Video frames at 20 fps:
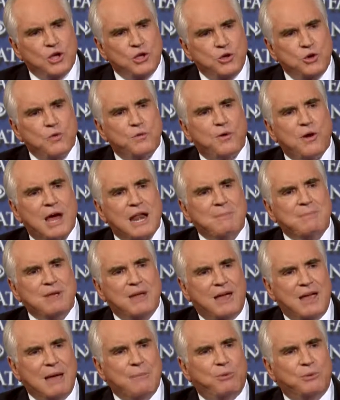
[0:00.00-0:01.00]
you've got to
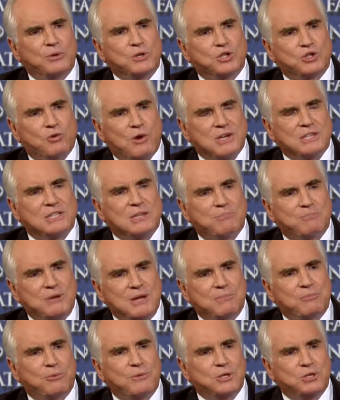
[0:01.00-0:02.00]
be able to trust the
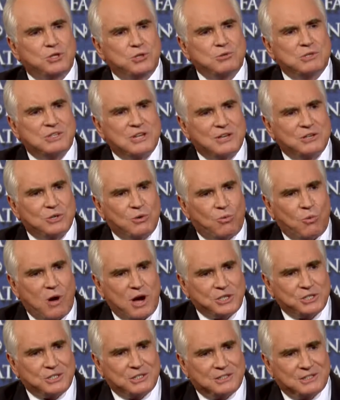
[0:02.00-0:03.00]
people that you sent to
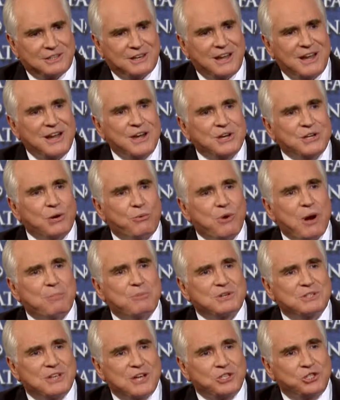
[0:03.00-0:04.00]
Washington to
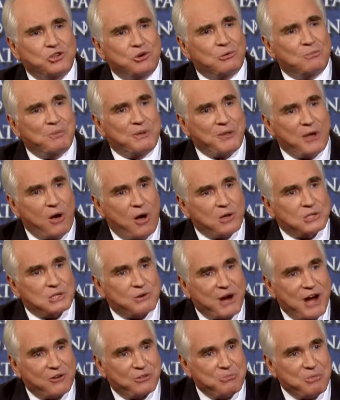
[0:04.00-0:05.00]
represent you. But they
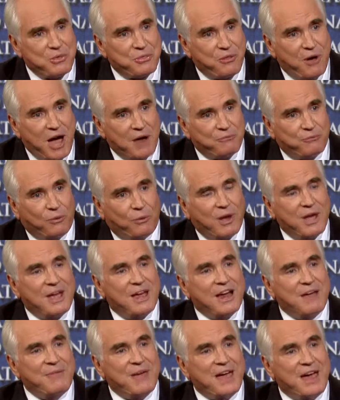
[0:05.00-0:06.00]
also have to be thoughtful,
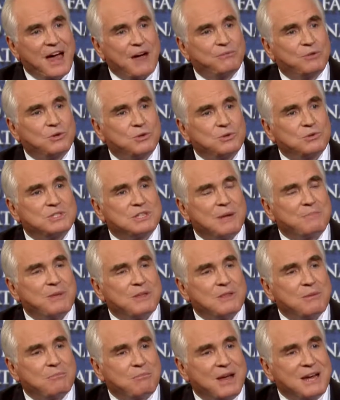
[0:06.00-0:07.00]
and they have to do
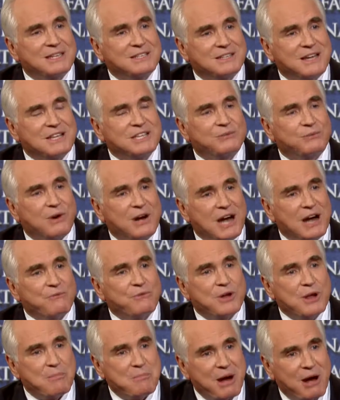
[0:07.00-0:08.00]
something that makes sense for
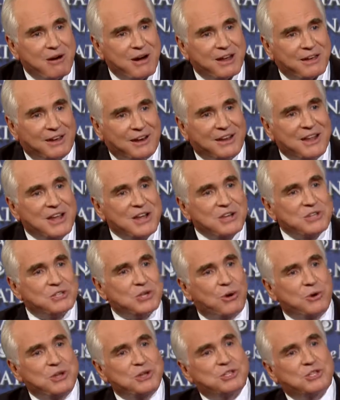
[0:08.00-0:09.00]
every American.
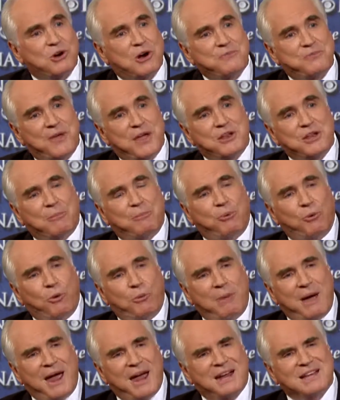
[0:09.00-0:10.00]
So you start then to pull
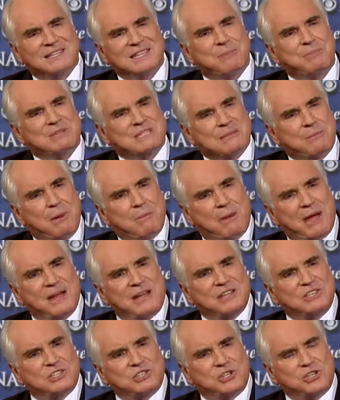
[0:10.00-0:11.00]
back and say, but some of my
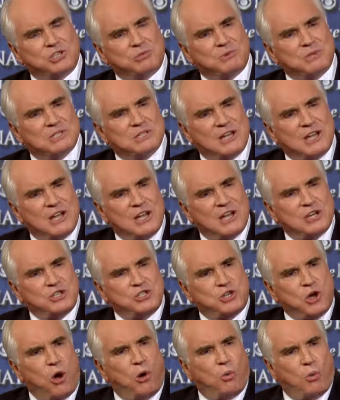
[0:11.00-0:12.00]
constituents
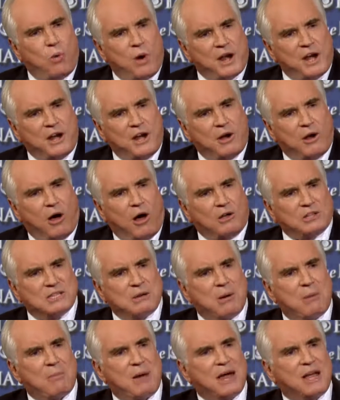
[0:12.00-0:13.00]
don't want it at all.
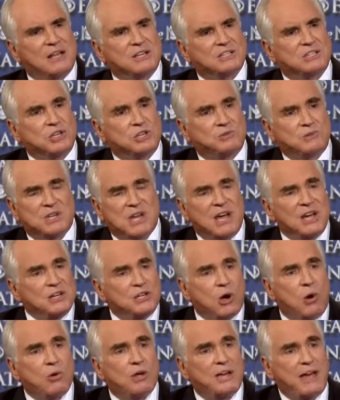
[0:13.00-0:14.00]
Some of my constituents
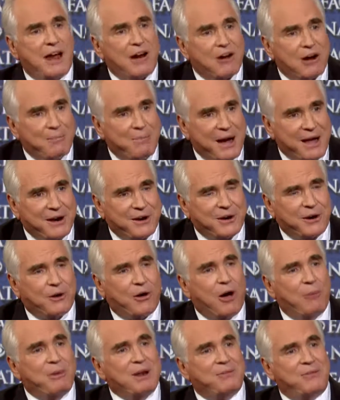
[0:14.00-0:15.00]
don't care about it at
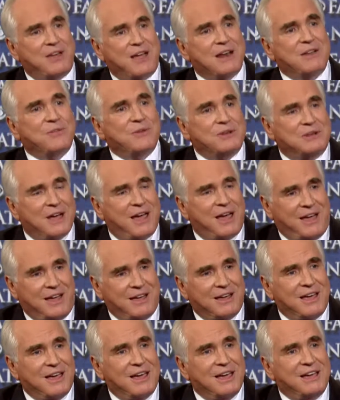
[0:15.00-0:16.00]
all. But at the end of the
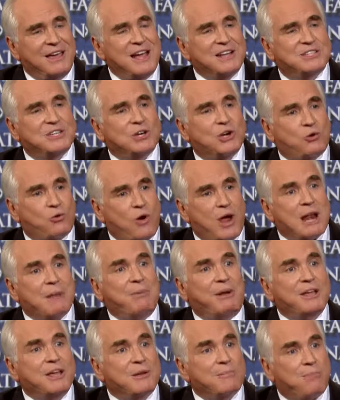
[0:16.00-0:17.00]
day, it's
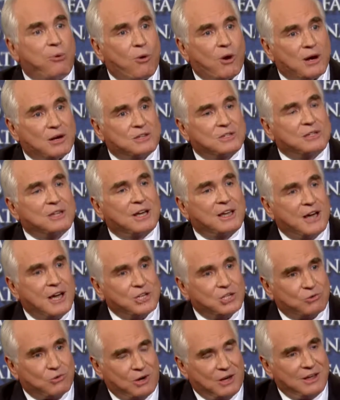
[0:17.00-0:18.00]
incredibly important to the
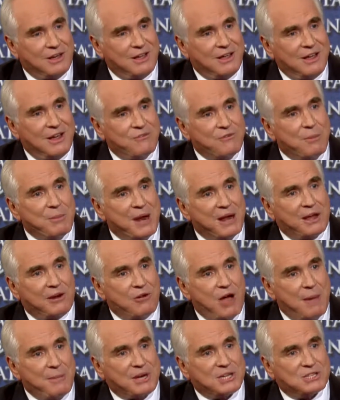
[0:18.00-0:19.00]
country from an
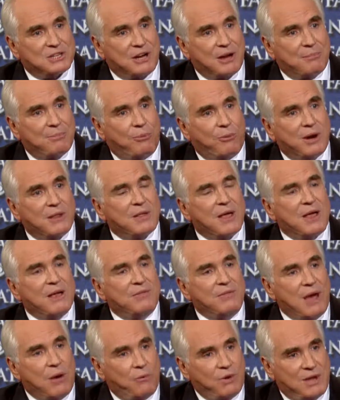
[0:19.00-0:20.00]
economic standpoint
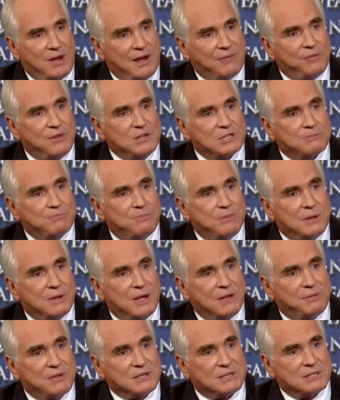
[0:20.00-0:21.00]
that we get the
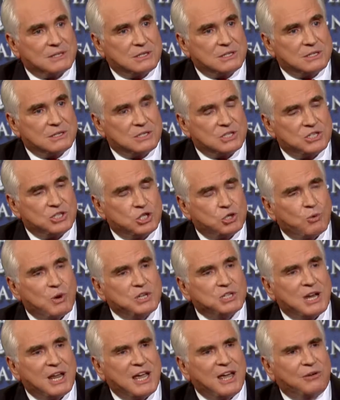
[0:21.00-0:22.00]

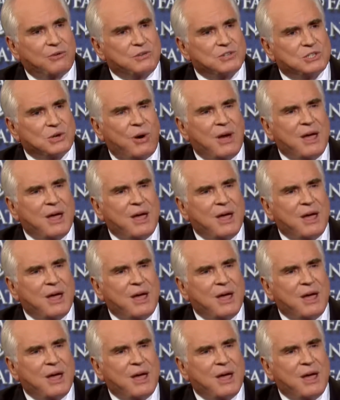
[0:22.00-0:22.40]
situation handled. So,